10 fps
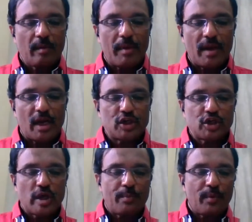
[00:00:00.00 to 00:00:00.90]

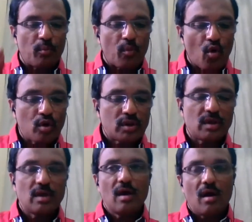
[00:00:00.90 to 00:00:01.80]
Barrel-shaped both
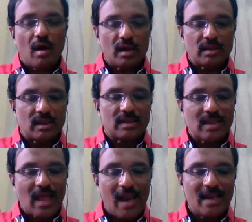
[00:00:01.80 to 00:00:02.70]
on the
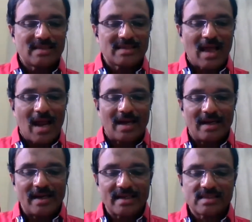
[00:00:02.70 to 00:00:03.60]
thallus
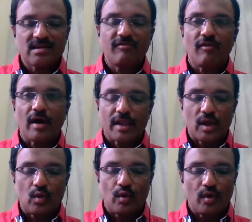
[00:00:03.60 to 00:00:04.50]
and disc of
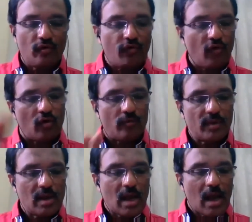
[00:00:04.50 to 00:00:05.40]
archegoniophore
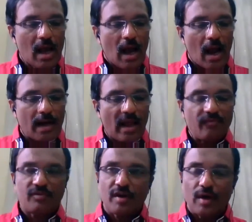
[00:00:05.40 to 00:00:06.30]
and
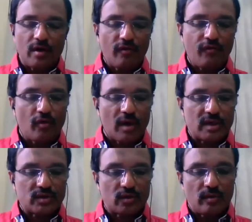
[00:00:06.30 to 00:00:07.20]
antheridiophore
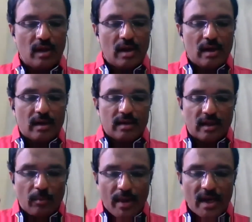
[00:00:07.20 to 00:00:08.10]
also. The
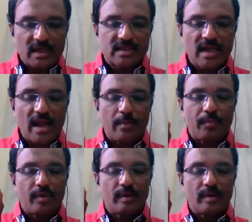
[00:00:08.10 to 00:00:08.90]
barrel-shaped